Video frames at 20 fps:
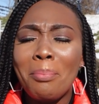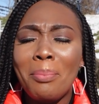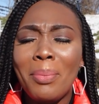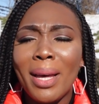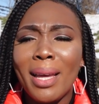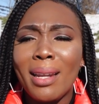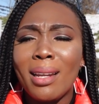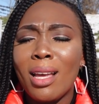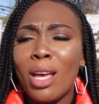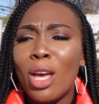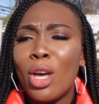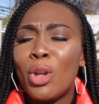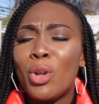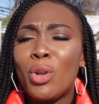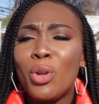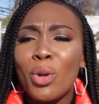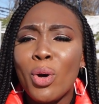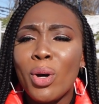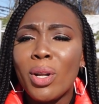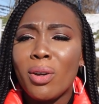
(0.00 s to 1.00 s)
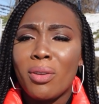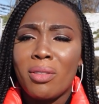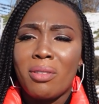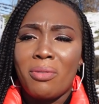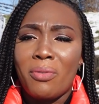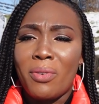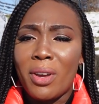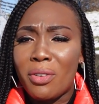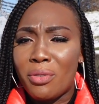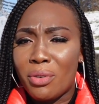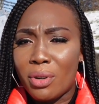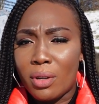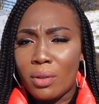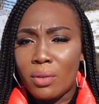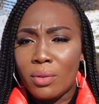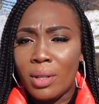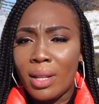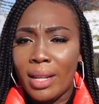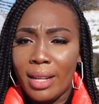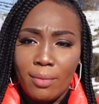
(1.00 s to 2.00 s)
but not on the
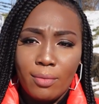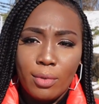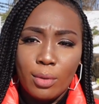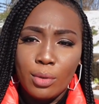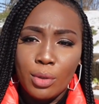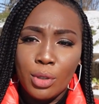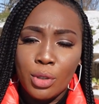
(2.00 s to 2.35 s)
federal level.